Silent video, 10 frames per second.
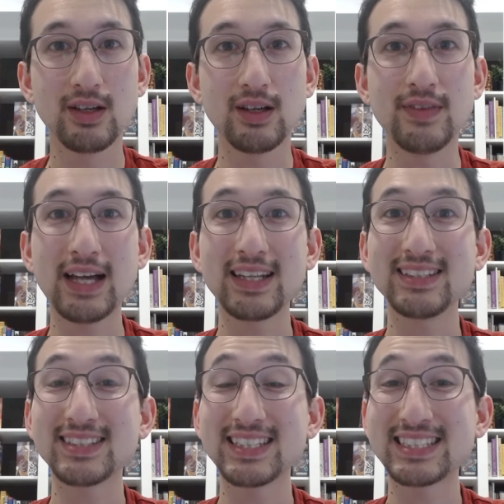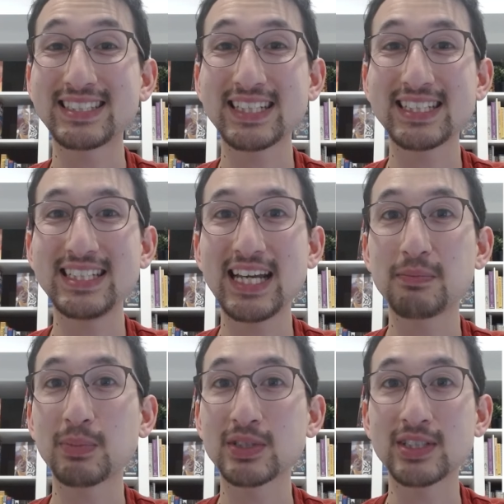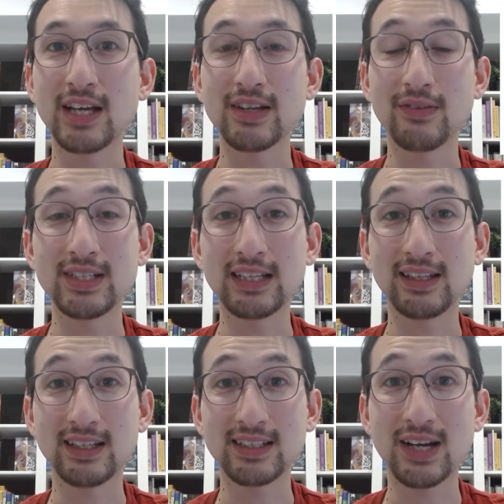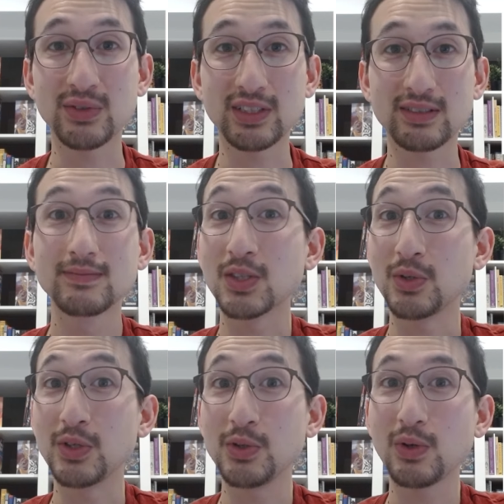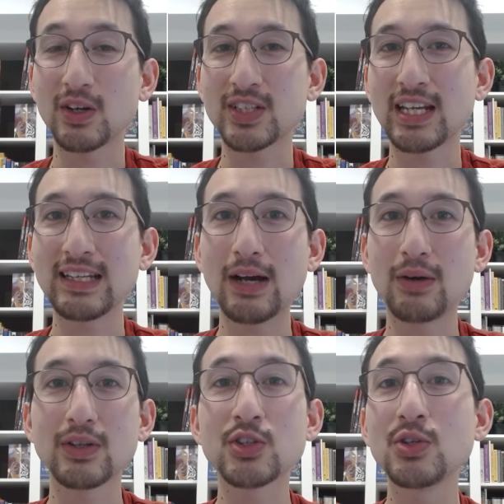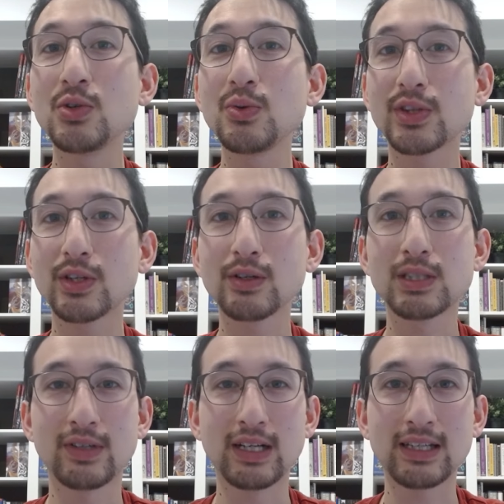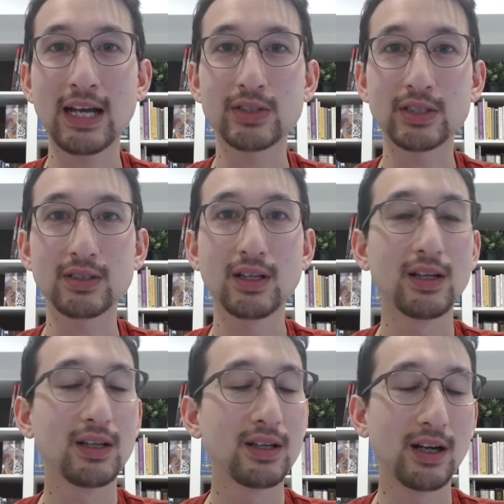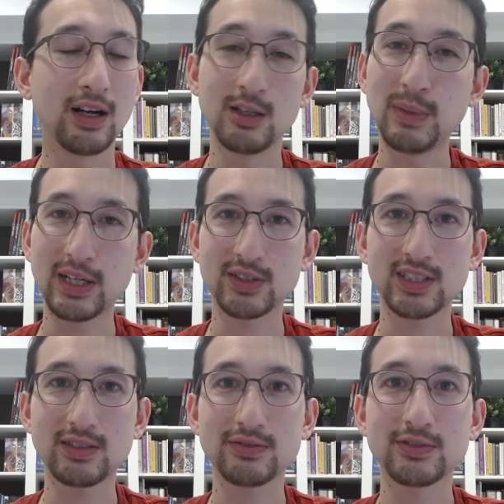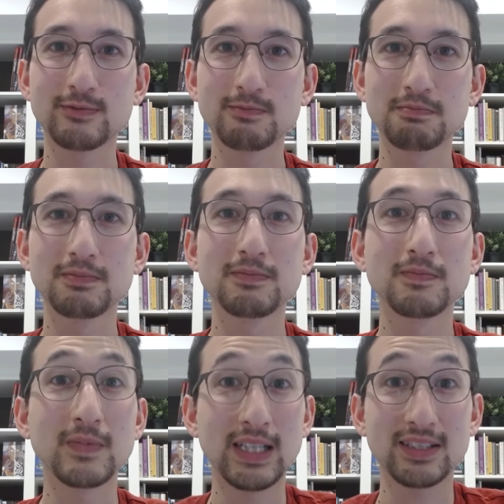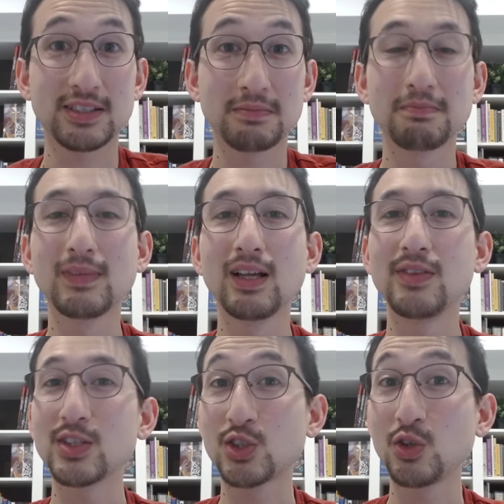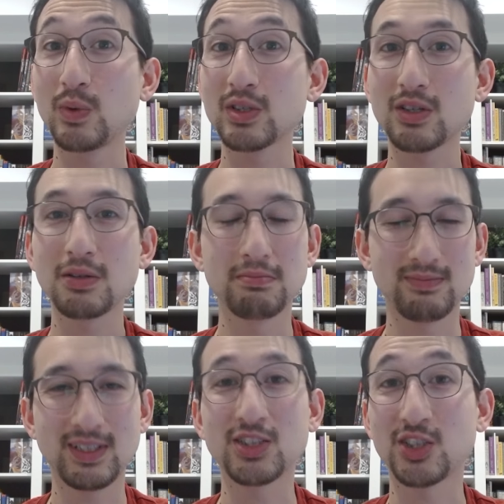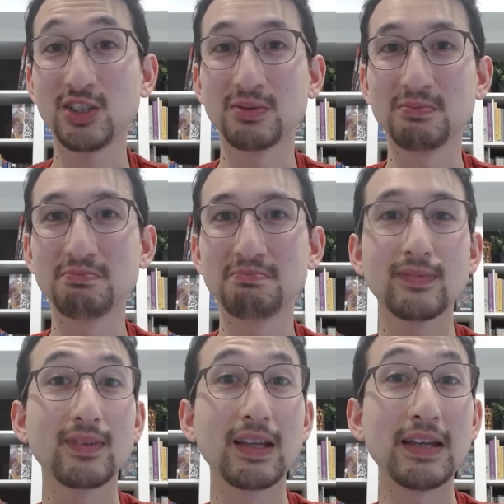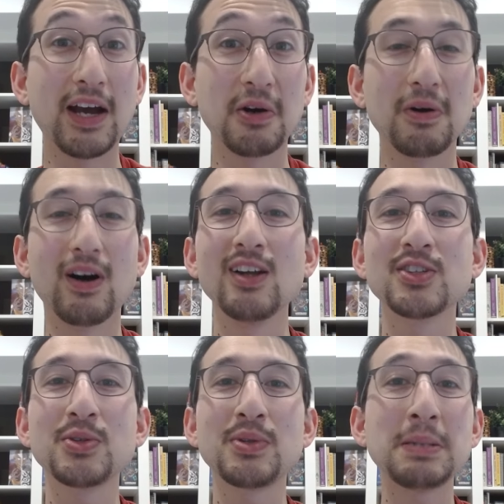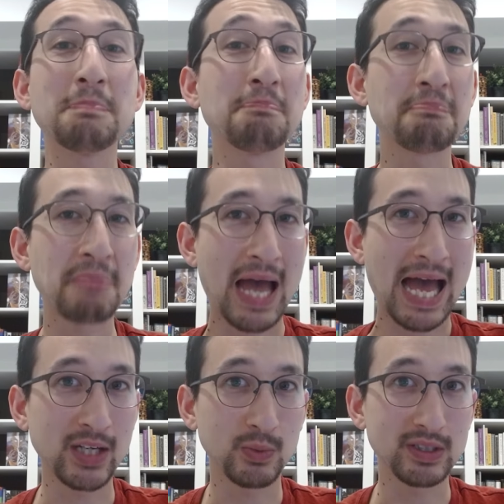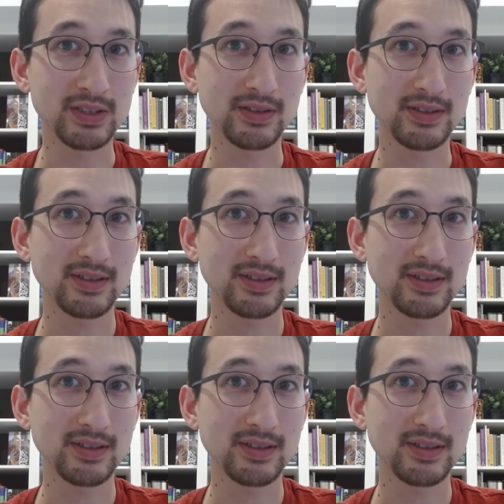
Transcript: That is 68% of a deadly encounter. So you are taking out 2/3 of an encounter all by yourself. Yes, this Good Wizard is good. Now onto the Bad Wizard.